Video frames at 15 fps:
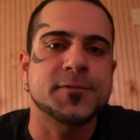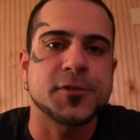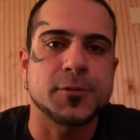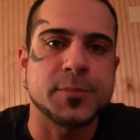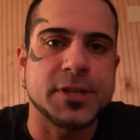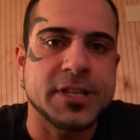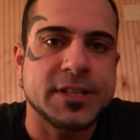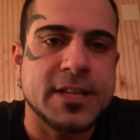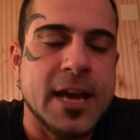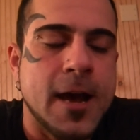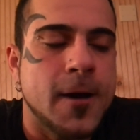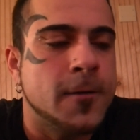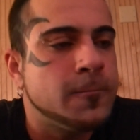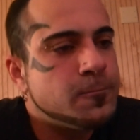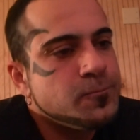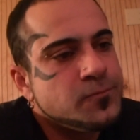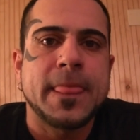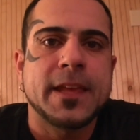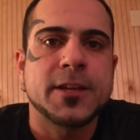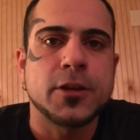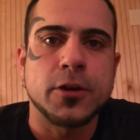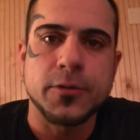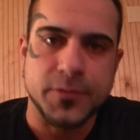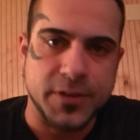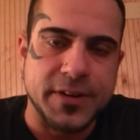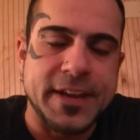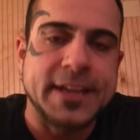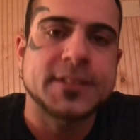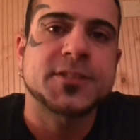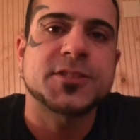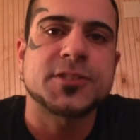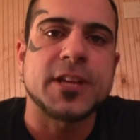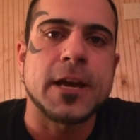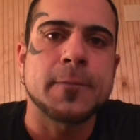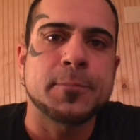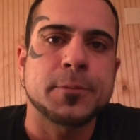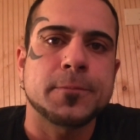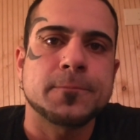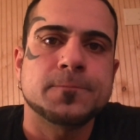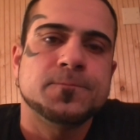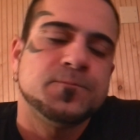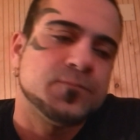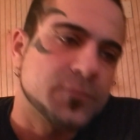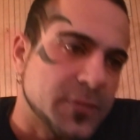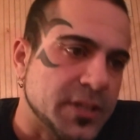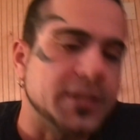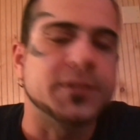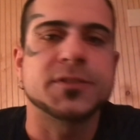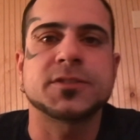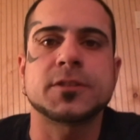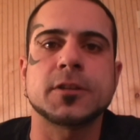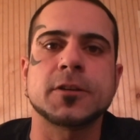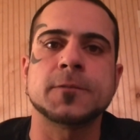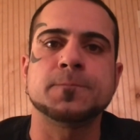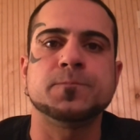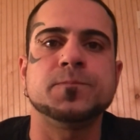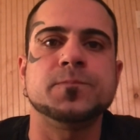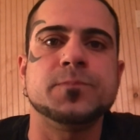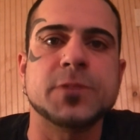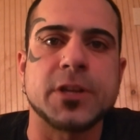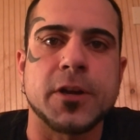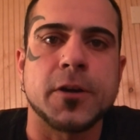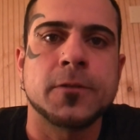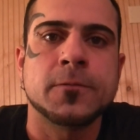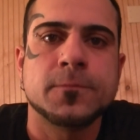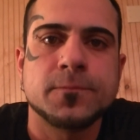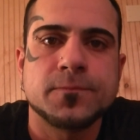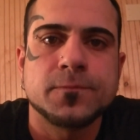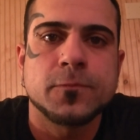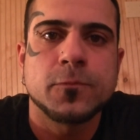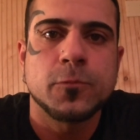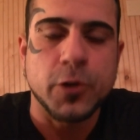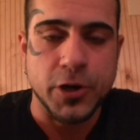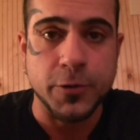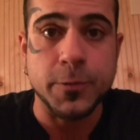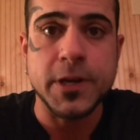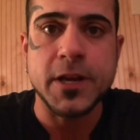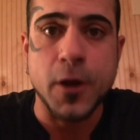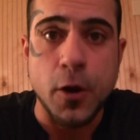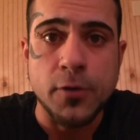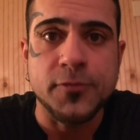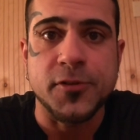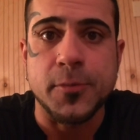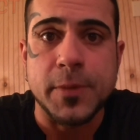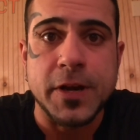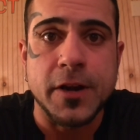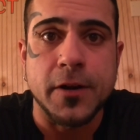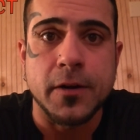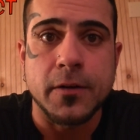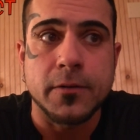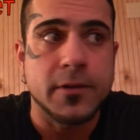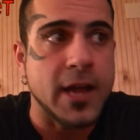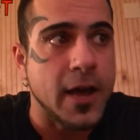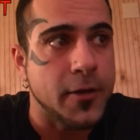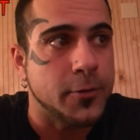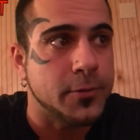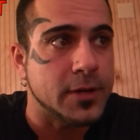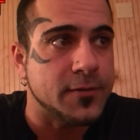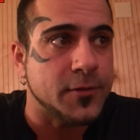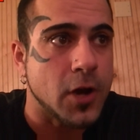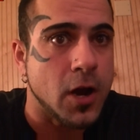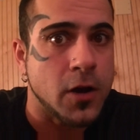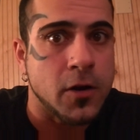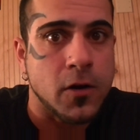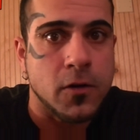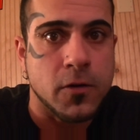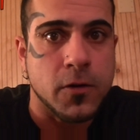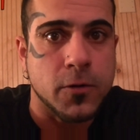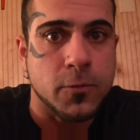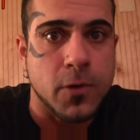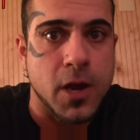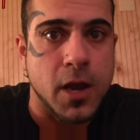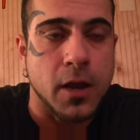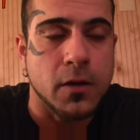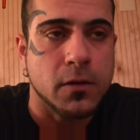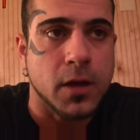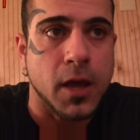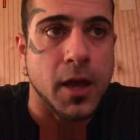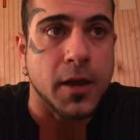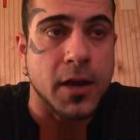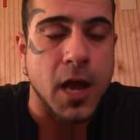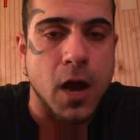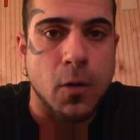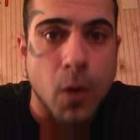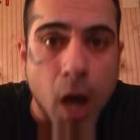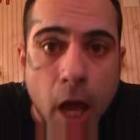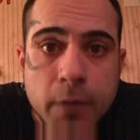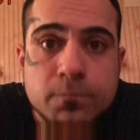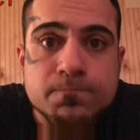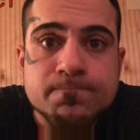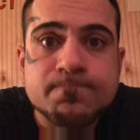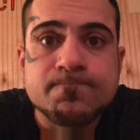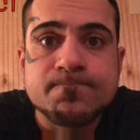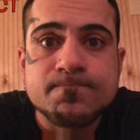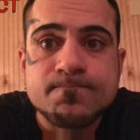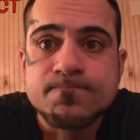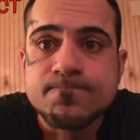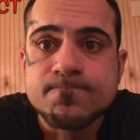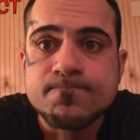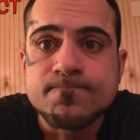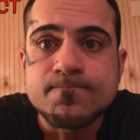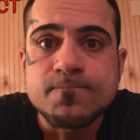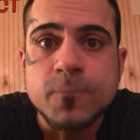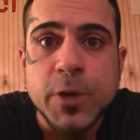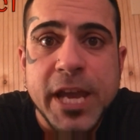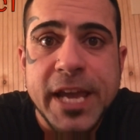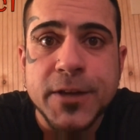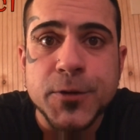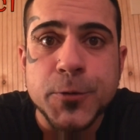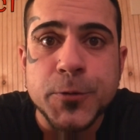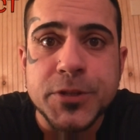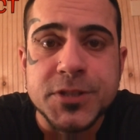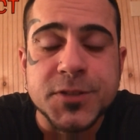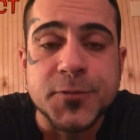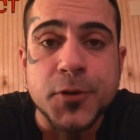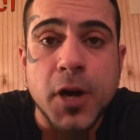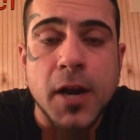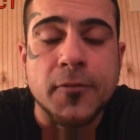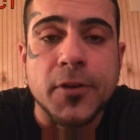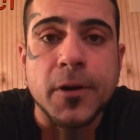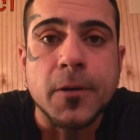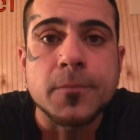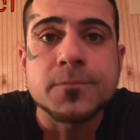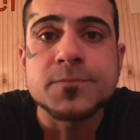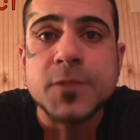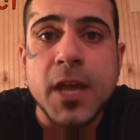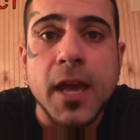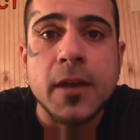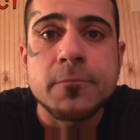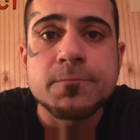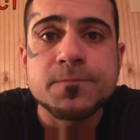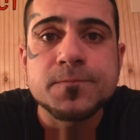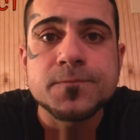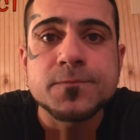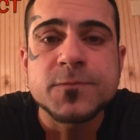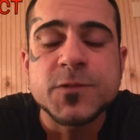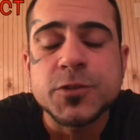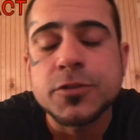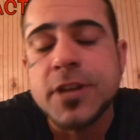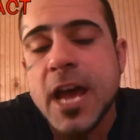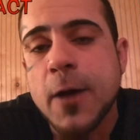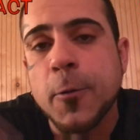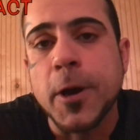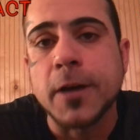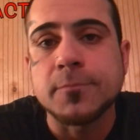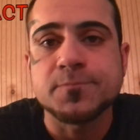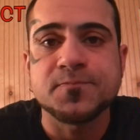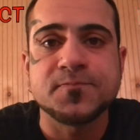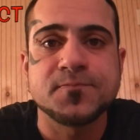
you're MGTOW, you know, the next step is to, you know, where do we go from here? Now that we've gone our own way, okay, now what? We can't do this forever, okay? So now what?